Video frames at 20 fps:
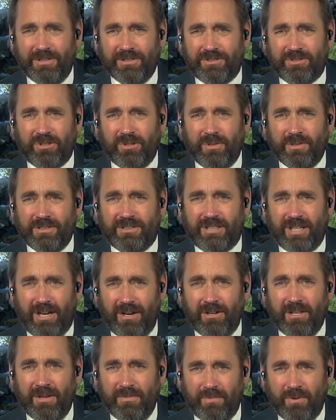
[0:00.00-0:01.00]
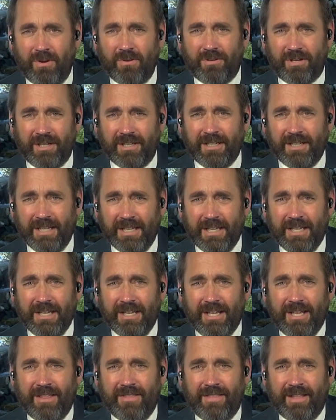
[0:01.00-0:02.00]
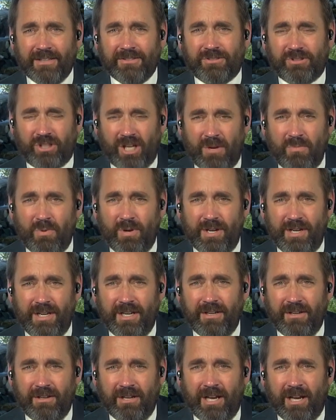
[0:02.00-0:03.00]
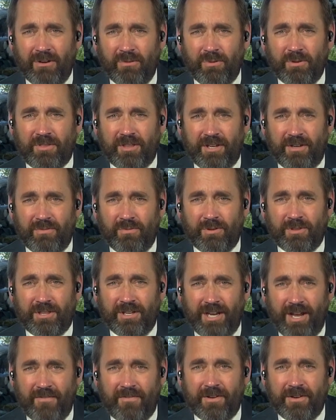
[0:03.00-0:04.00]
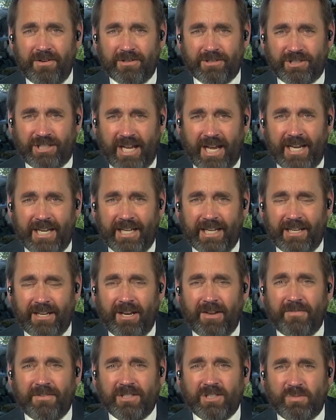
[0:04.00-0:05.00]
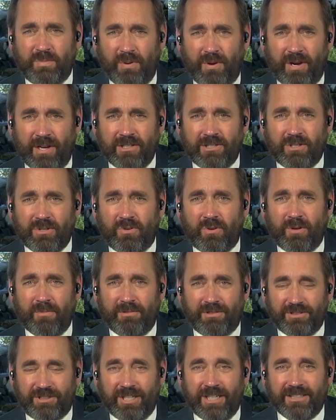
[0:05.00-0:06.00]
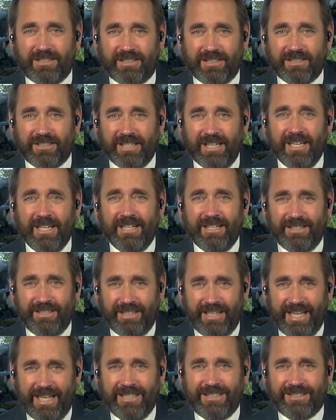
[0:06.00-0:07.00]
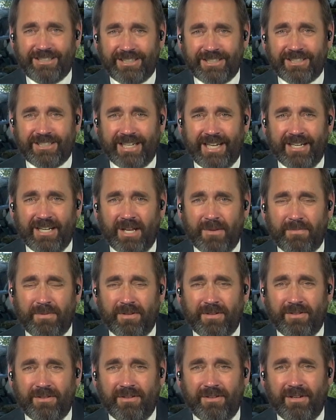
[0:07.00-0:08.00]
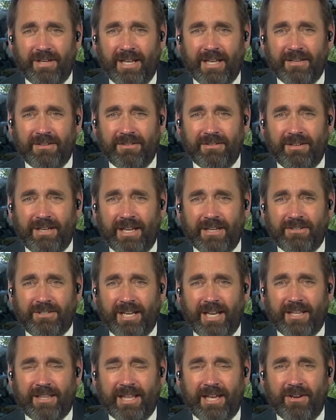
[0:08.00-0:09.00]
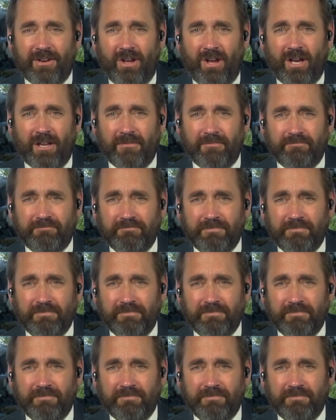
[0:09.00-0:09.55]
is so entirely broken that someone uh, with, an, with enough understanding and enough experience in criminal justice needs to stand up and, and, and take that on.